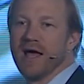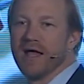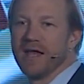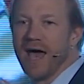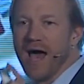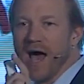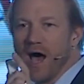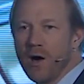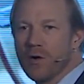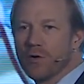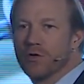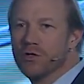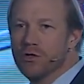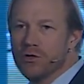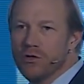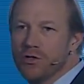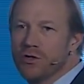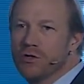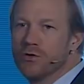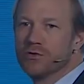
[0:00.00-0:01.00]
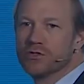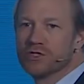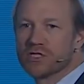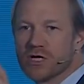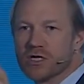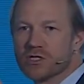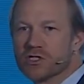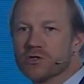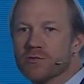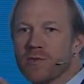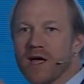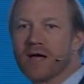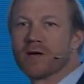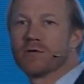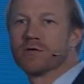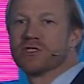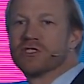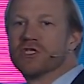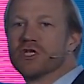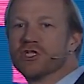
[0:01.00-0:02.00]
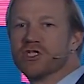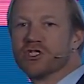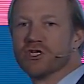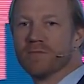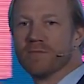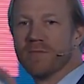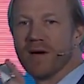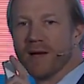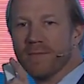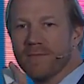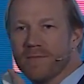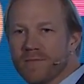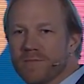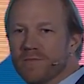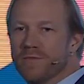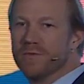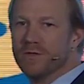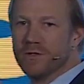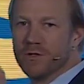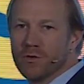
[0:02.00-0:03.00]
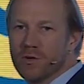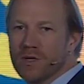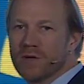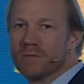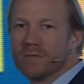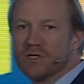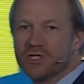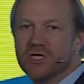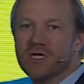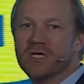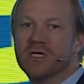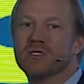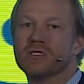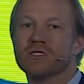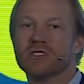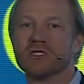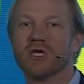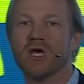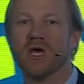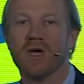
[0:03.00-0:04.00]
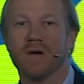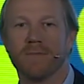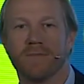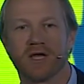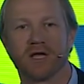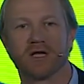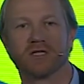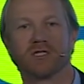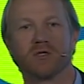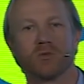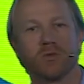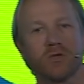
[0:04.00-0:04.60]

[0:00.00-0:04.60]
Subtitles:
and how you use customer acquisition by doing machines, because it